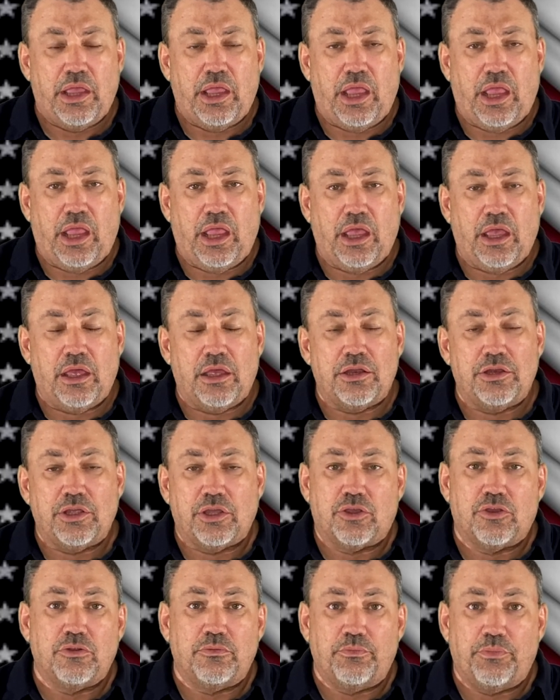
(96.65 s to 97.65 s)
And
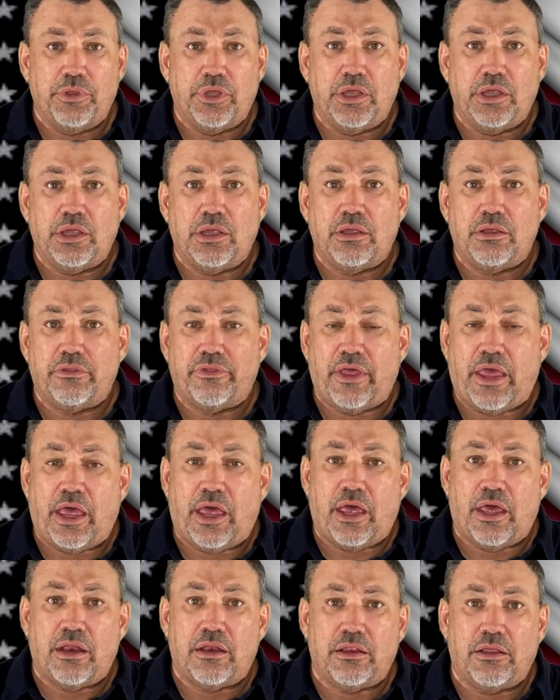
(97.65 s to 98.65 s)
it could be
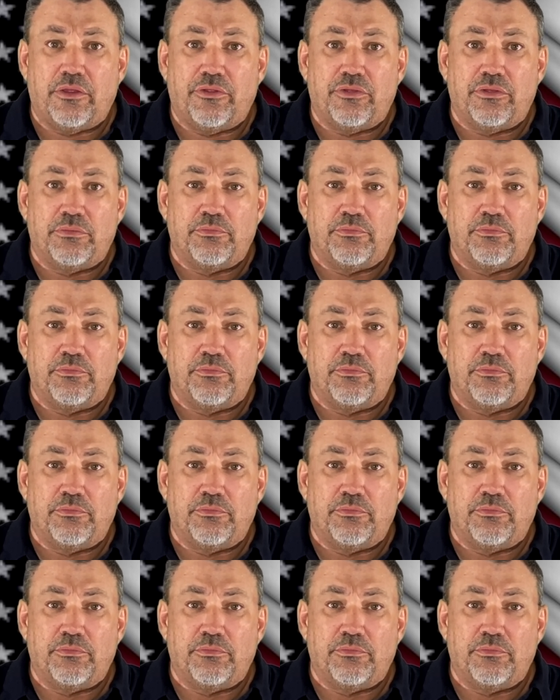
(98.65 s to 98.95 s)
that it